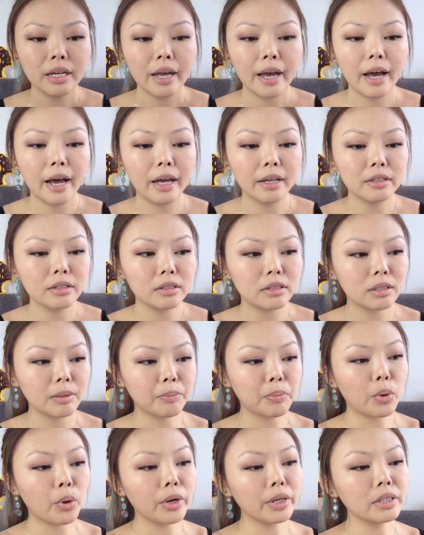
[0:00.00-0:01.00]
and the
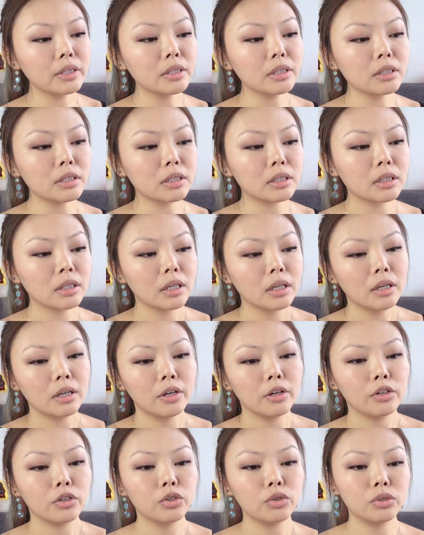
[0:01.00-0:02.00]
point is
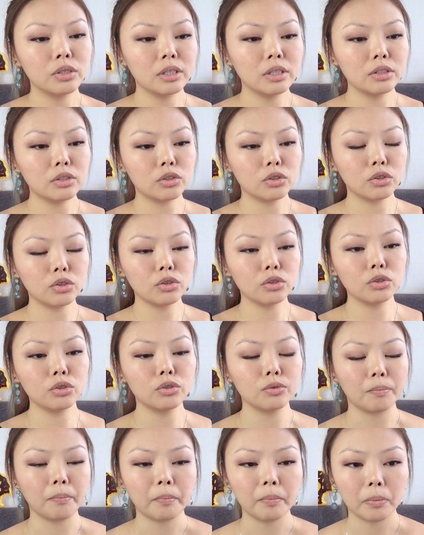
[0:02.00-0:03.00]
you need
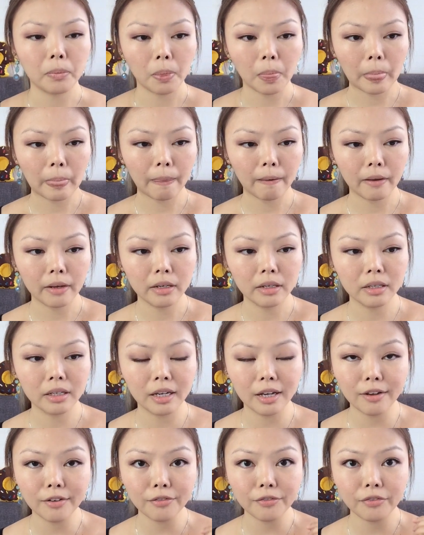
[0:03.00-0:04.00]
to
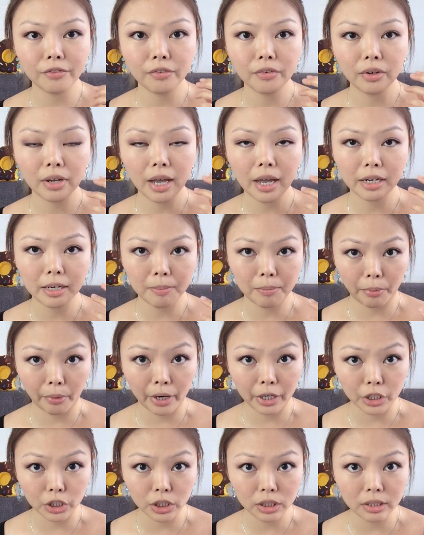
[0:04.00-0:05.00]
give an
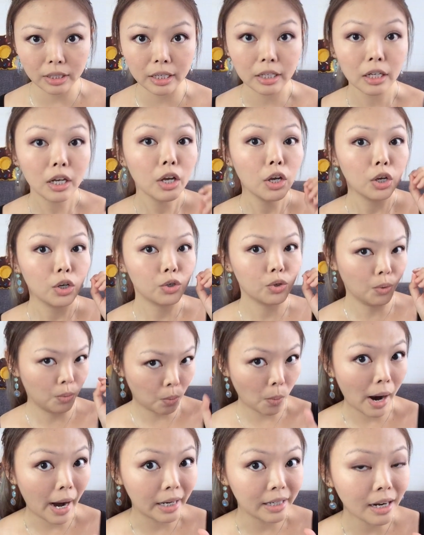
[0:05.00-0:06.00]
impression that you're
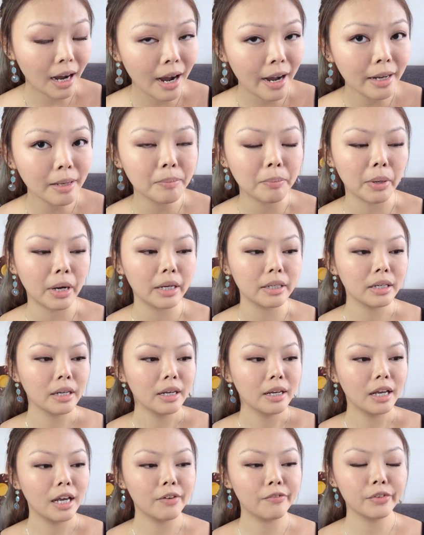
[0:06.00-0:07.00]
wide-eyed, but
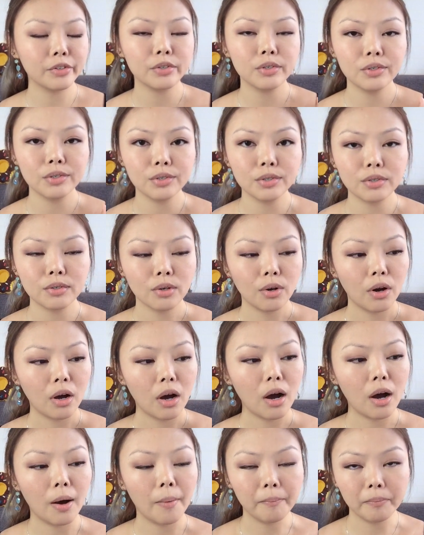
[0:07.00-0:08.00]
if you use
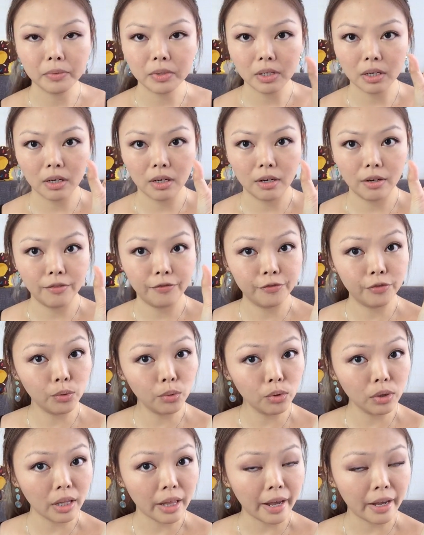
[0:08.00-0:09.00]
the
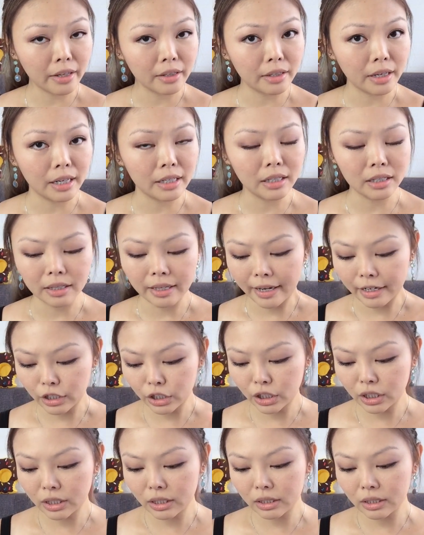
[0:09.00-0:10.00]
full length kind of
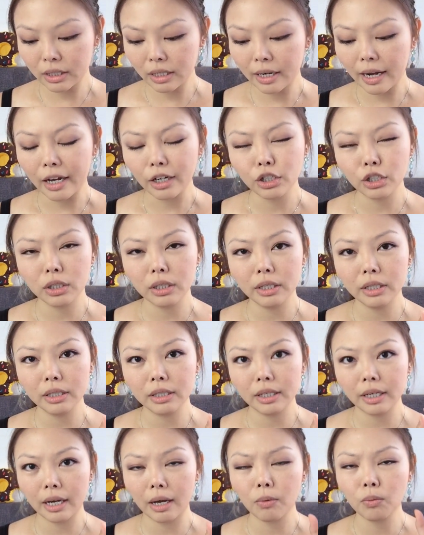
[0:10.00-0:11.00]
lashes, it actually
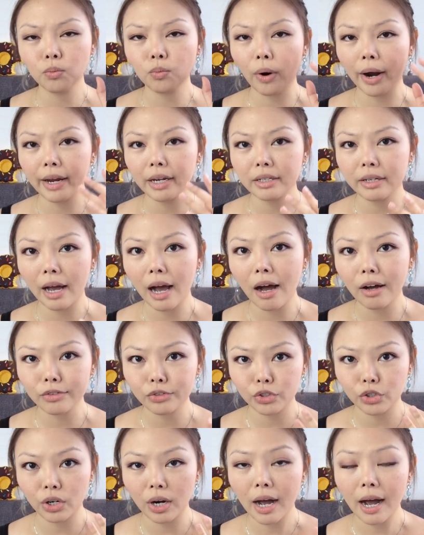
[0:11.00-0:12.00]
can weigh down
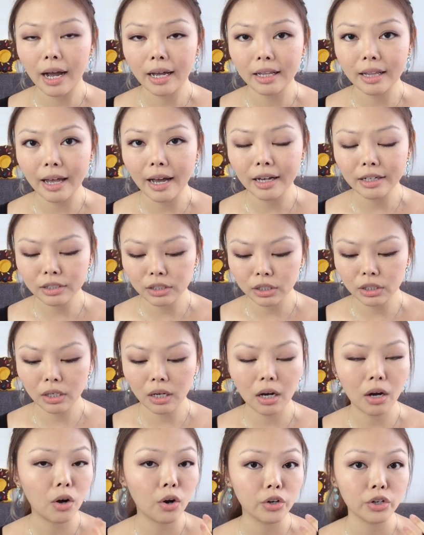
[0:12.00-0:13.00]
your eyelash
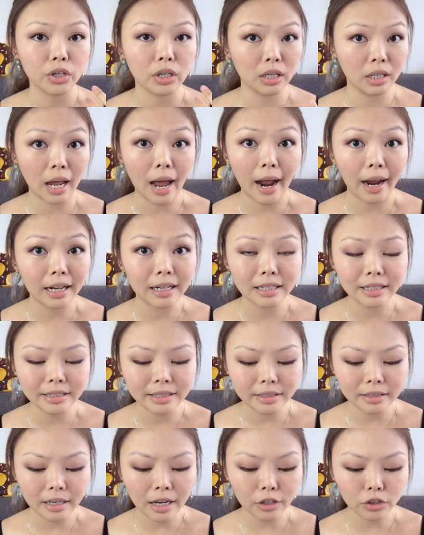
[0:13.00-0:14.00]
or your
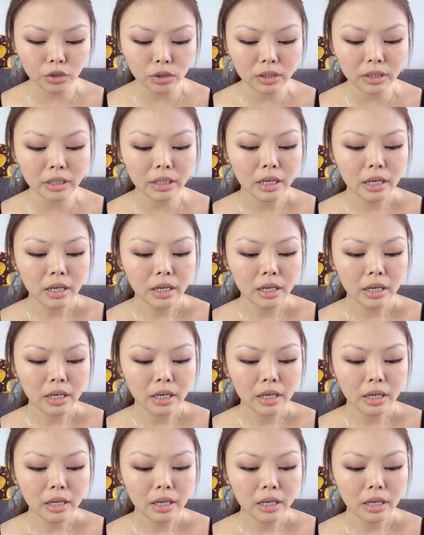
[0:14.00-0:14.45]
eyelids actually.